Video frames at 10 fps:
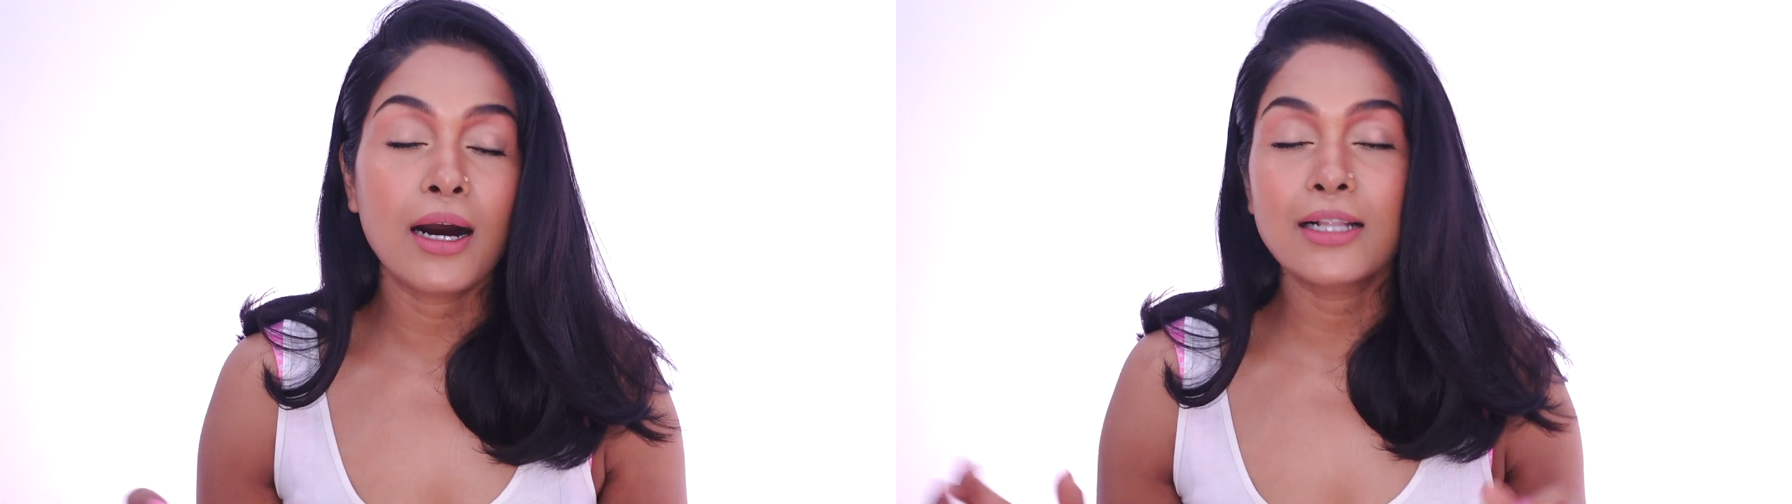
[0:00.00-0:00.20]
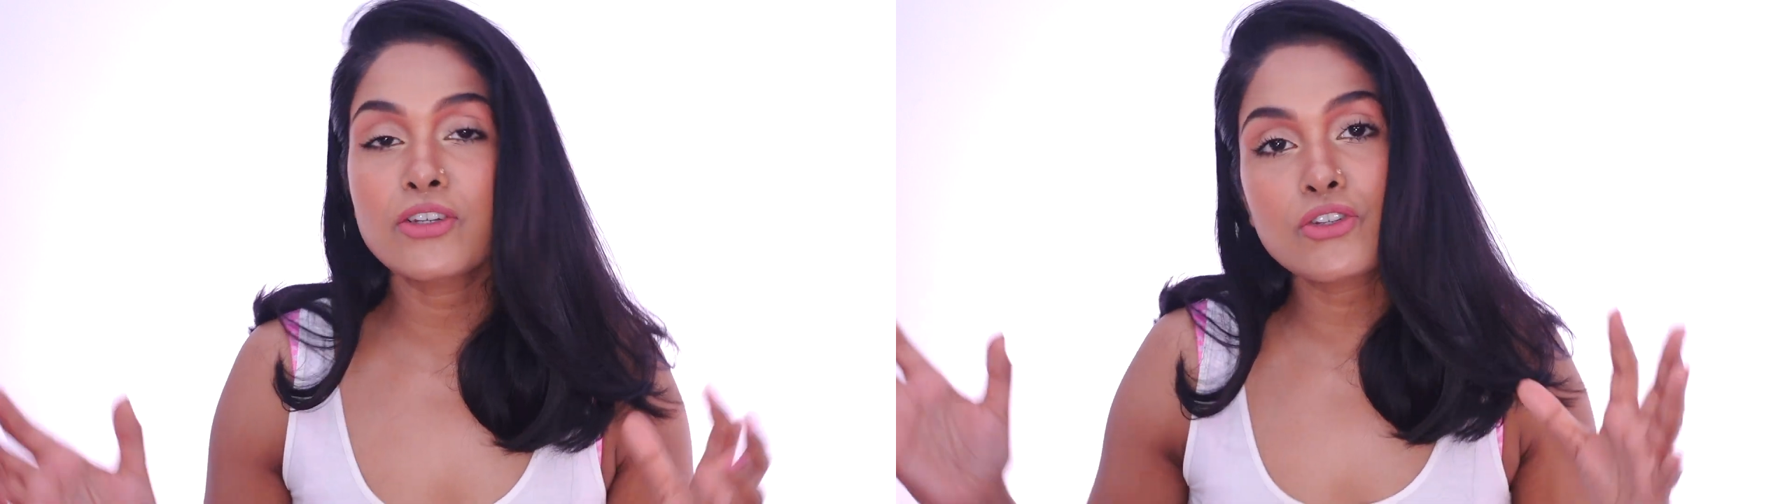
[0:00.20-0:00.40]

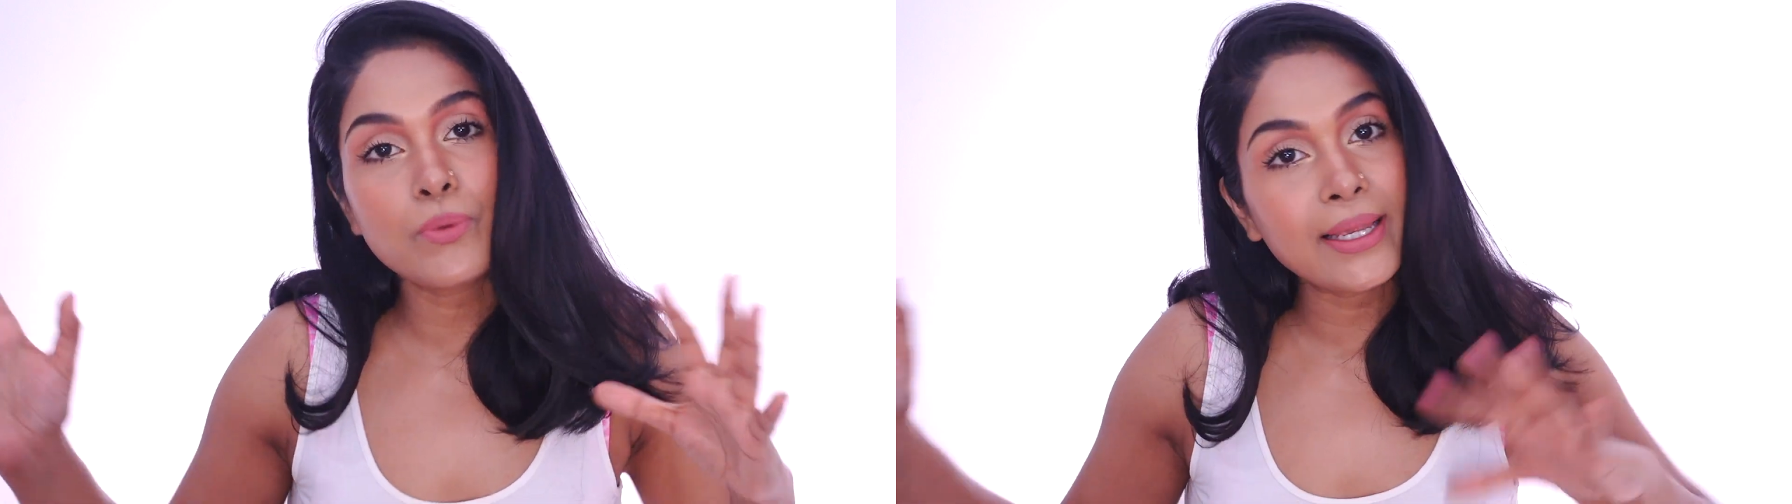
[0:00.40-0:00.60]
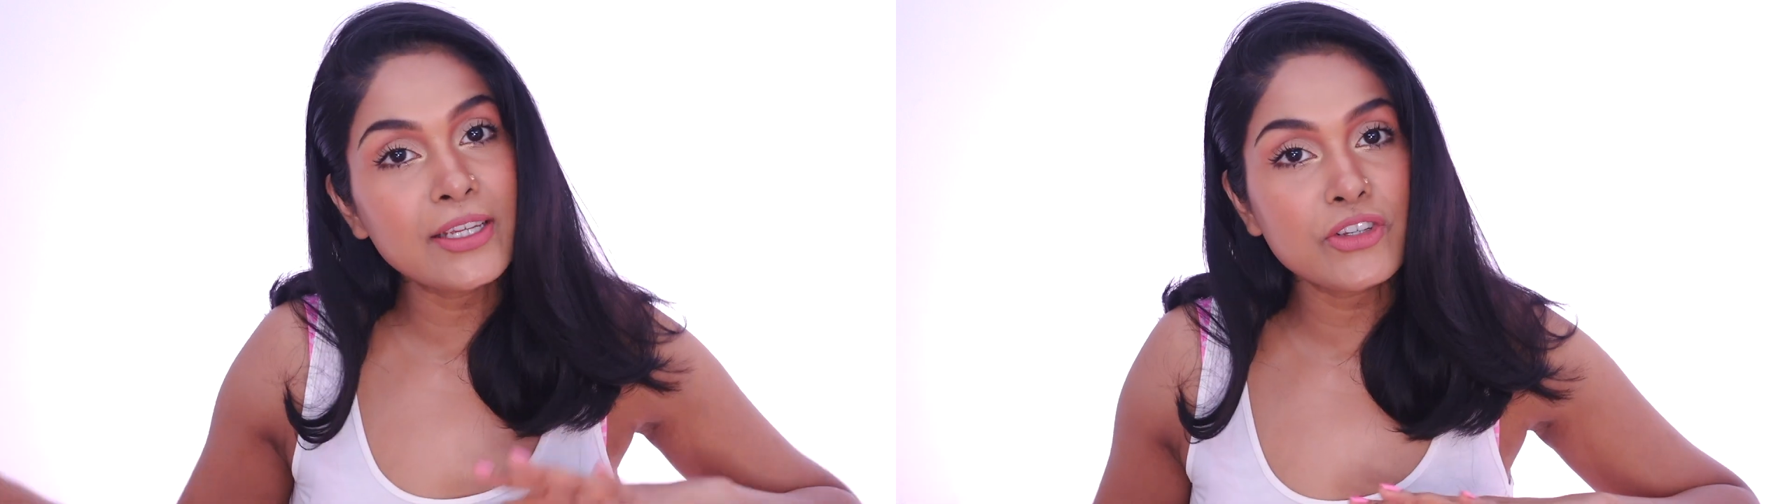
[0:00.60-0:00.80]
I'll just
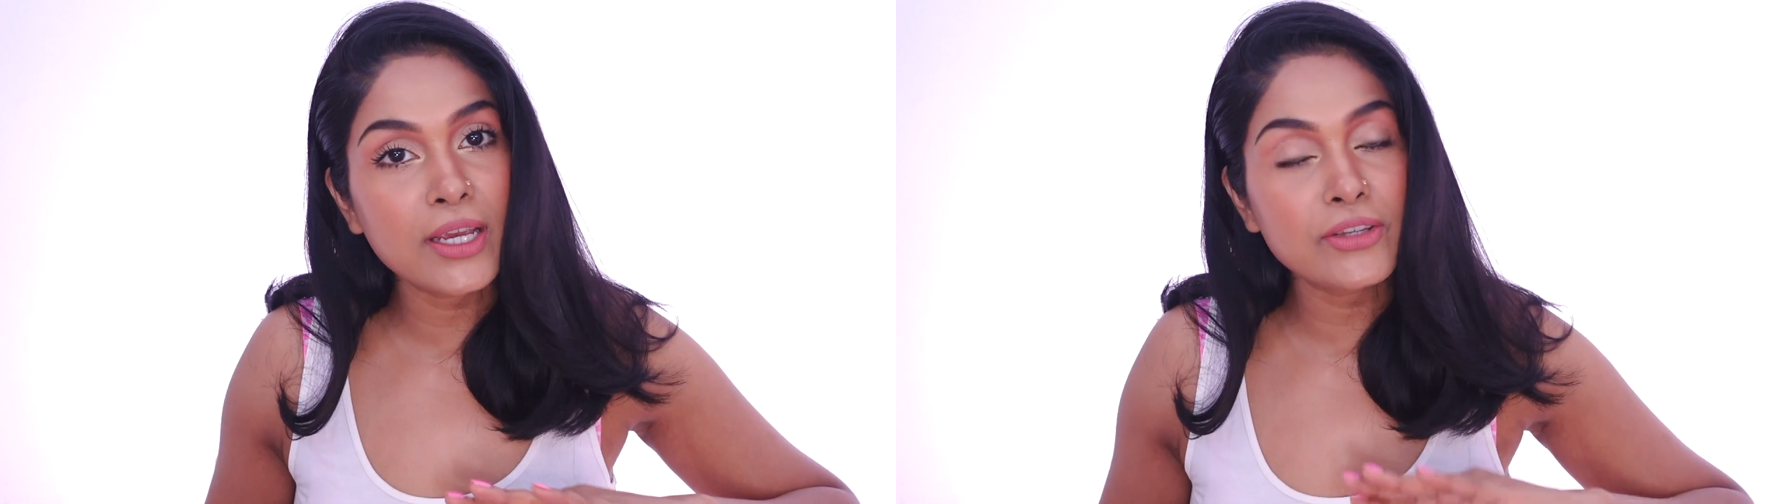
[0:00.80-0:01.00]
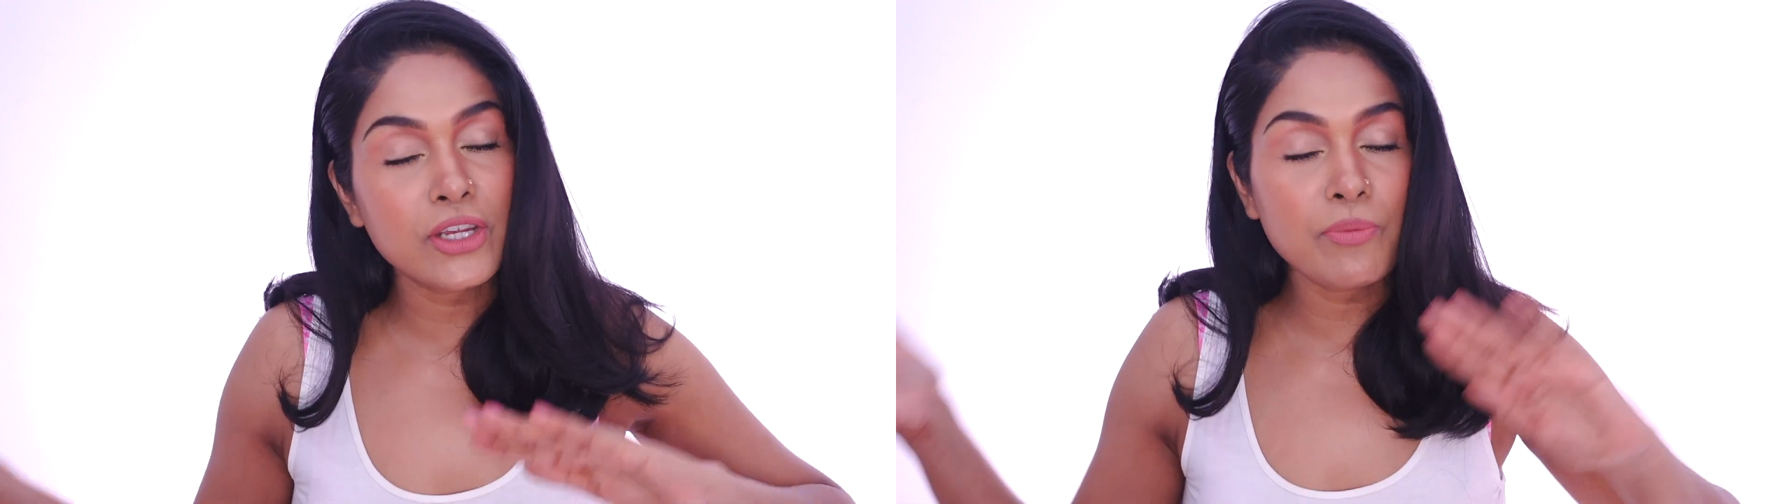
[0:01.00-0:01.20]
quickly
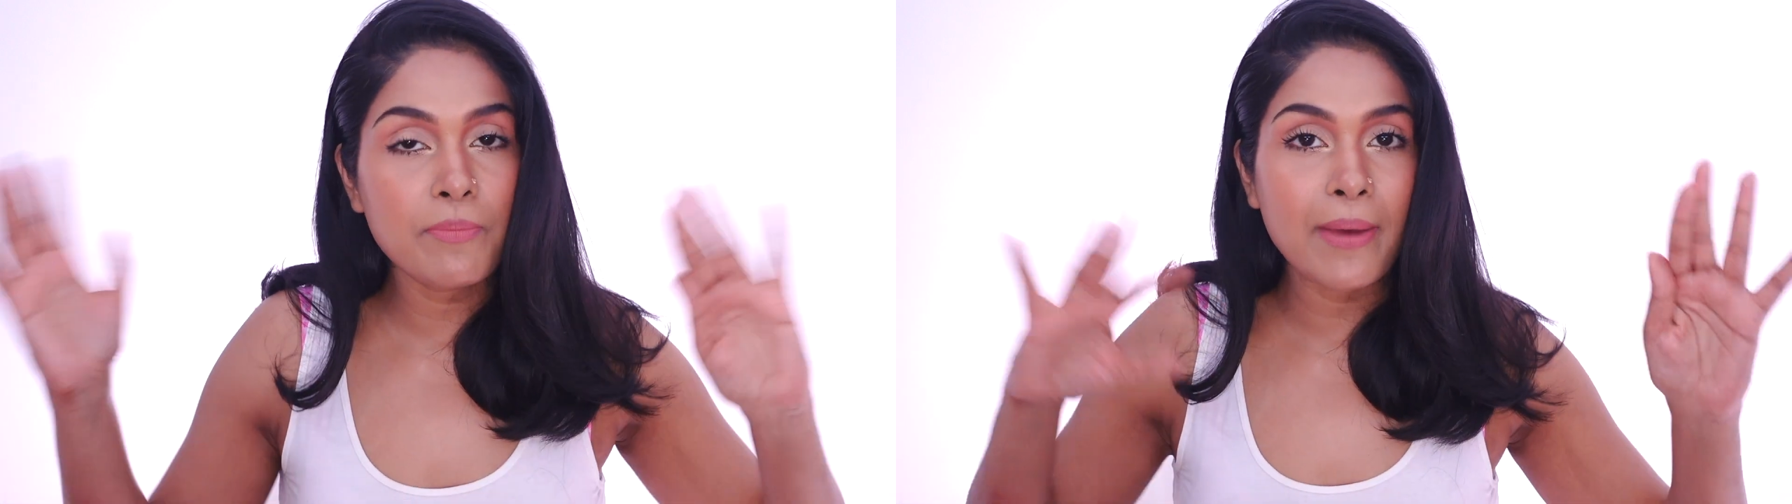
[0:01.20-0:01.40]
change and be